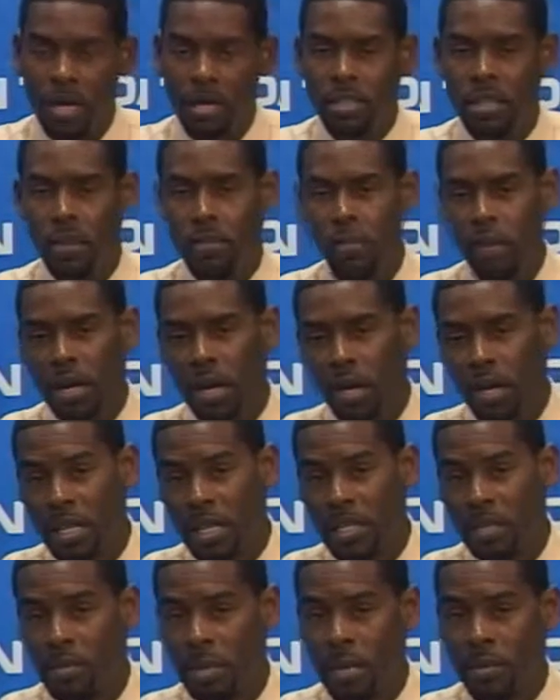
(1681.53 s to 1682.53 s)
Some
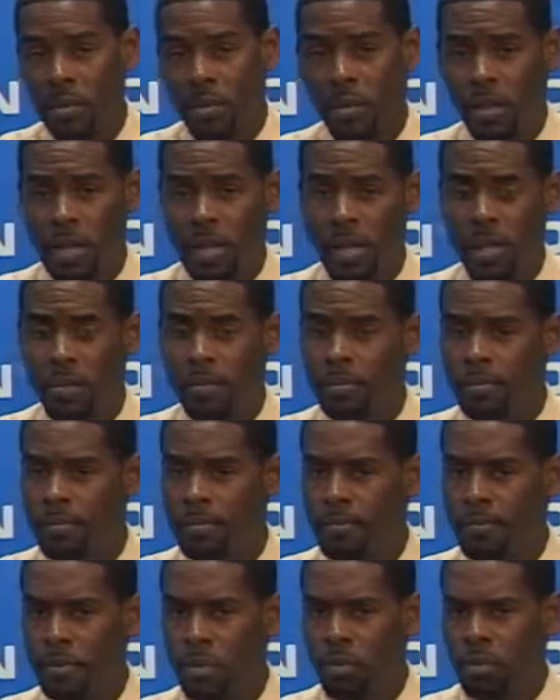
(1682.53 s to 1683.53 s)
parents may be
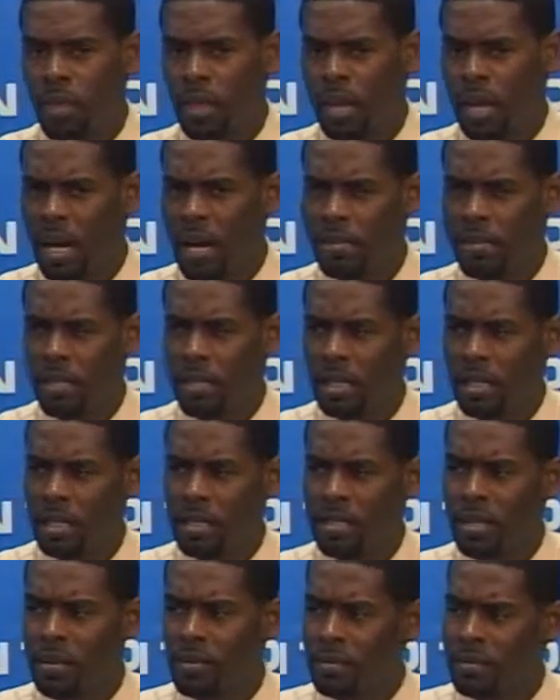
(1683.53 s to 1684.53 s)
thinking, I'm seeing
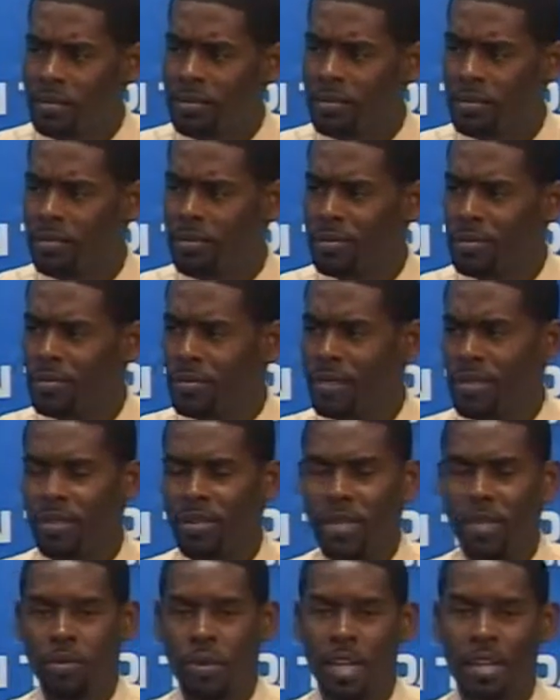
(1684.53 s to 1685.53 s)
some
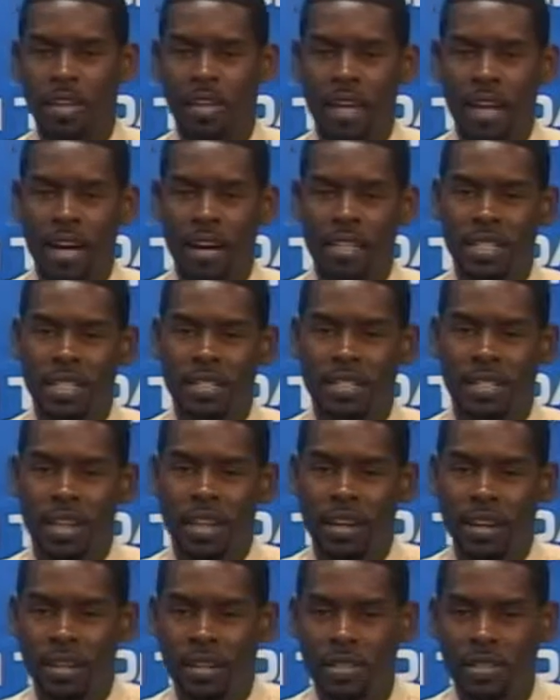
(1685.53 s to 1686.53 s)
irregularities
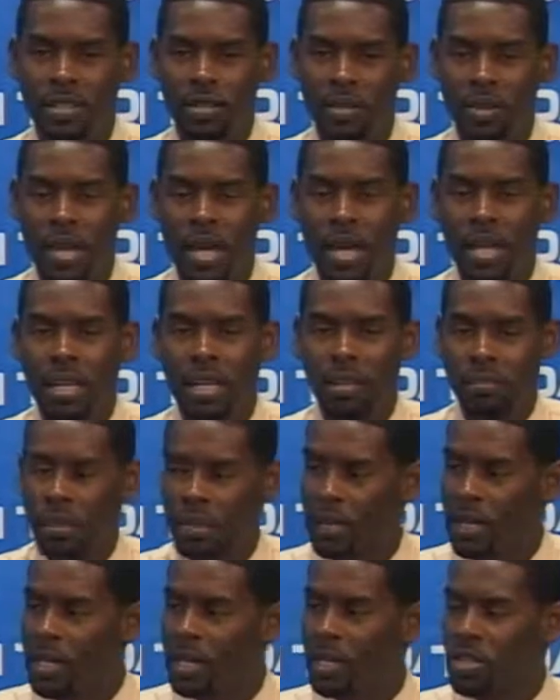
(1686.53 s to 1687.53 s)
here, so let me
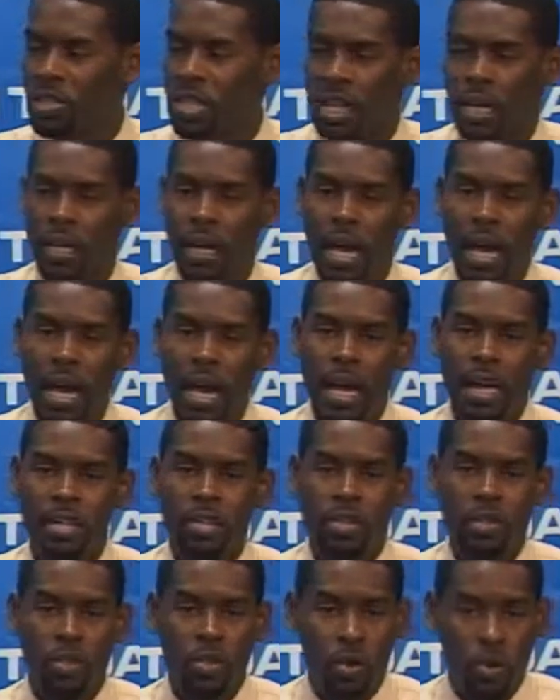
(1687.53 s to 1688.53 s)
make a check. And
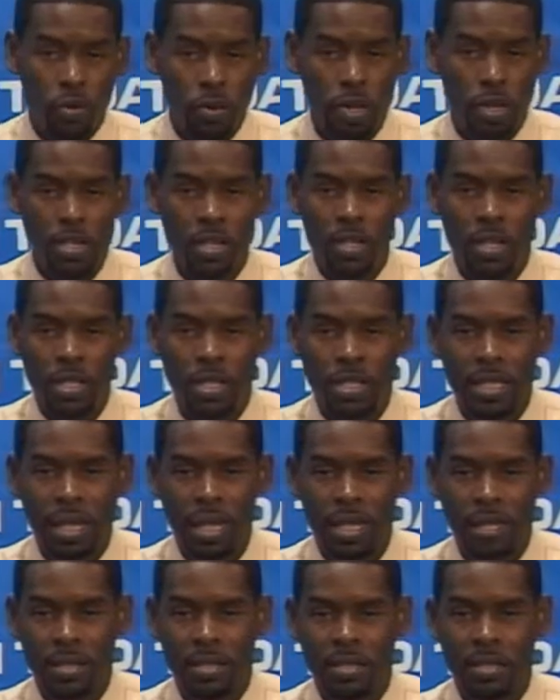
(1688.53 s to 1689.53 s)
you know where to
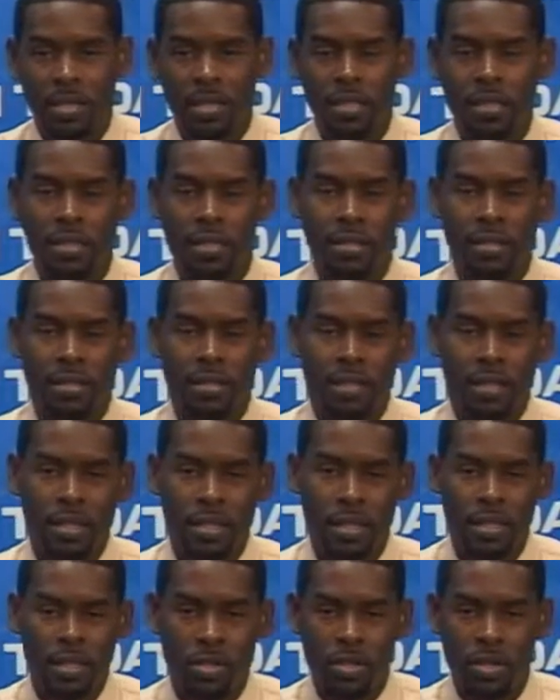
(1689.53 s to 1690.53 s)
contact Dr.
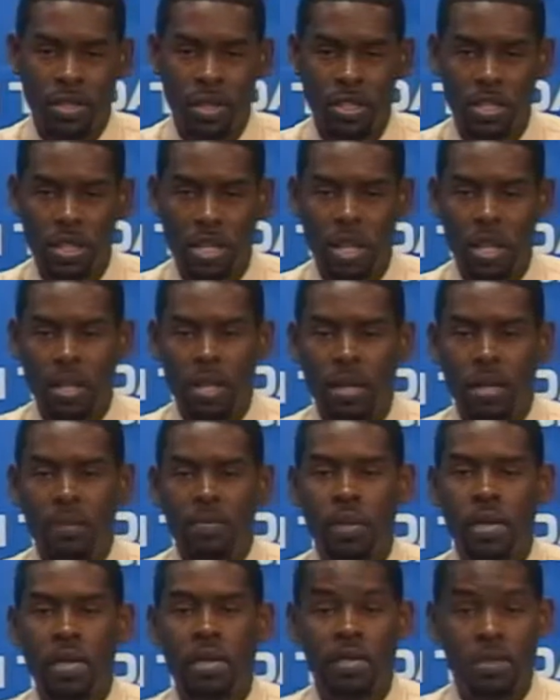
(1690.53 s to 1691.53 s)
Cindy George.
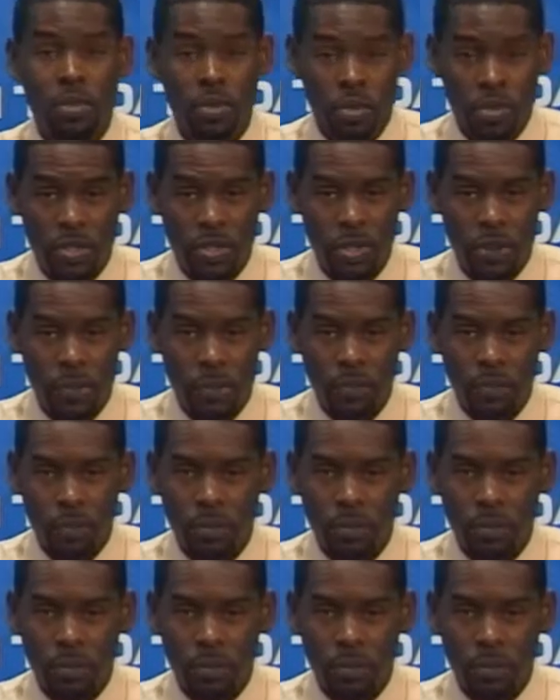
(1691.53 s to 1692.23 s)
Please do so.